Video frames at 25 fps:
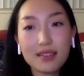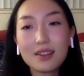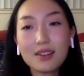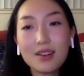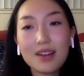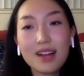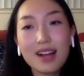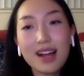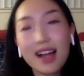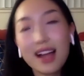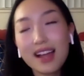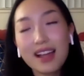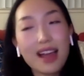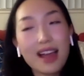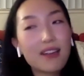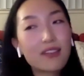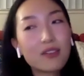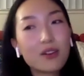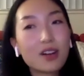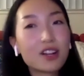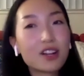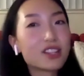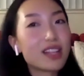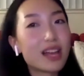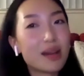Well, I
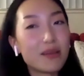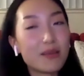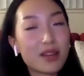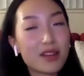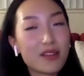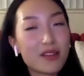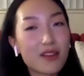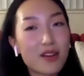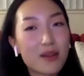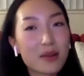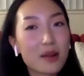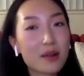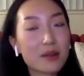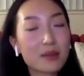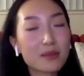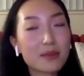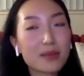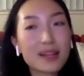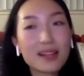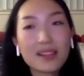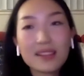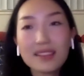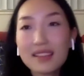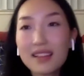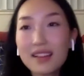haven't watched that many rom coms,
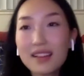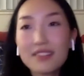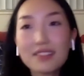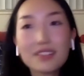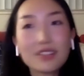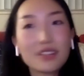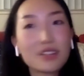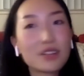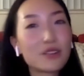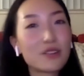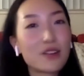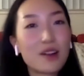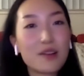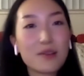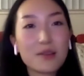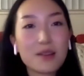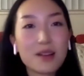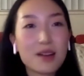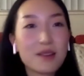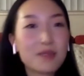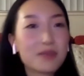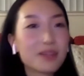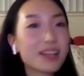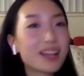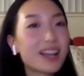but I love a good rom
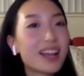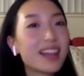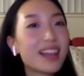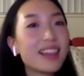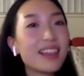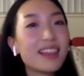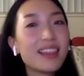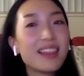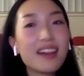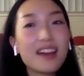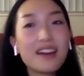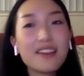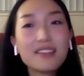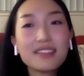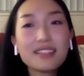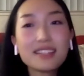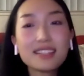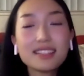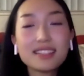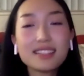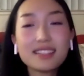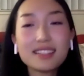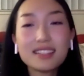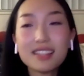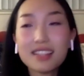com. Like, I love
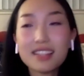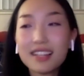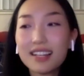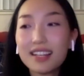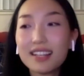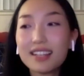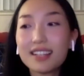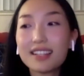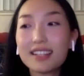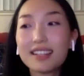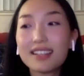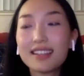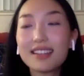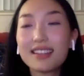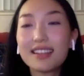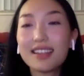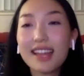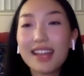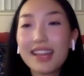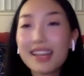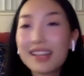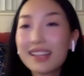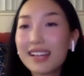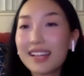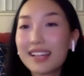a good
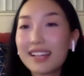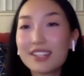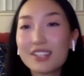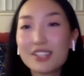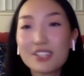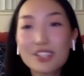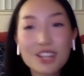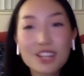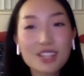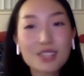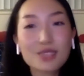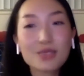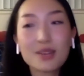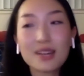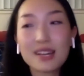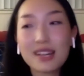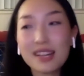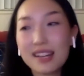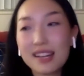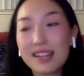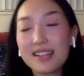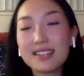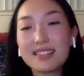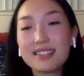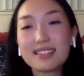thing that is just what
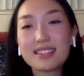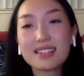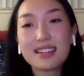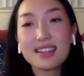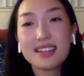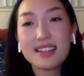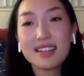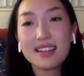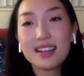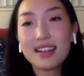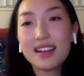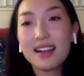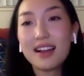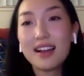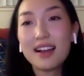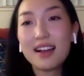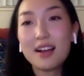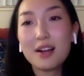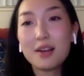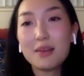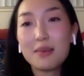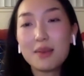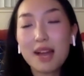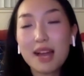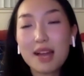it is.
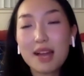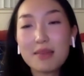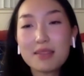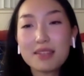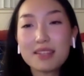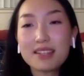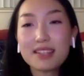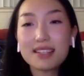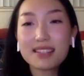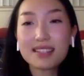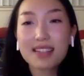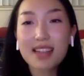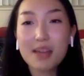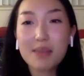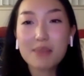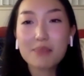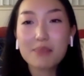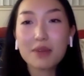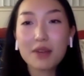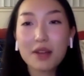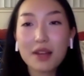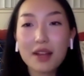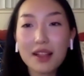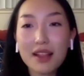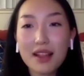Um, I'm in this like
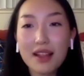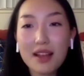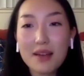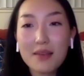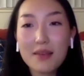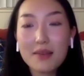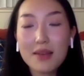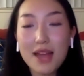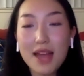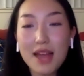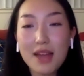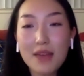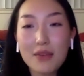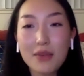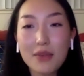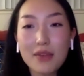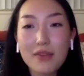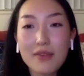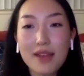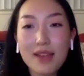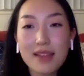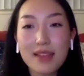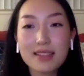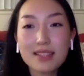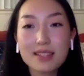book club, and we
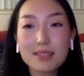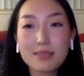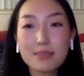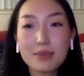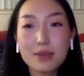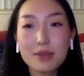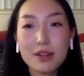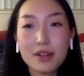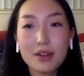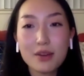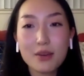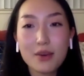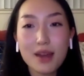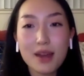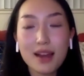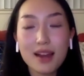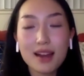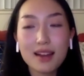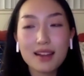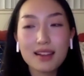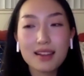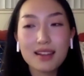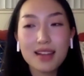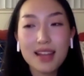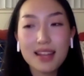read this book
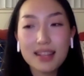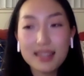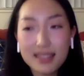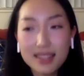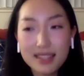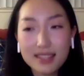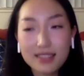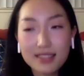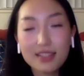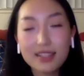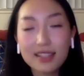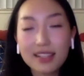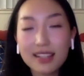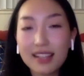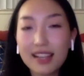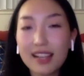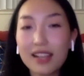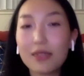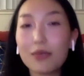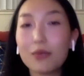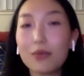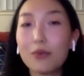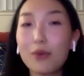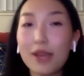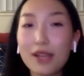where the ending is really
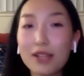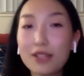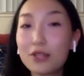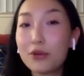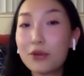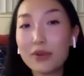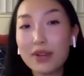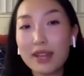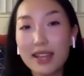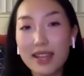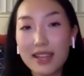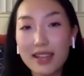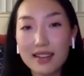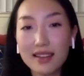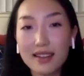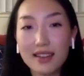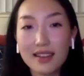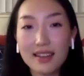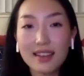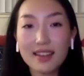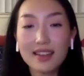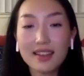like way too neat.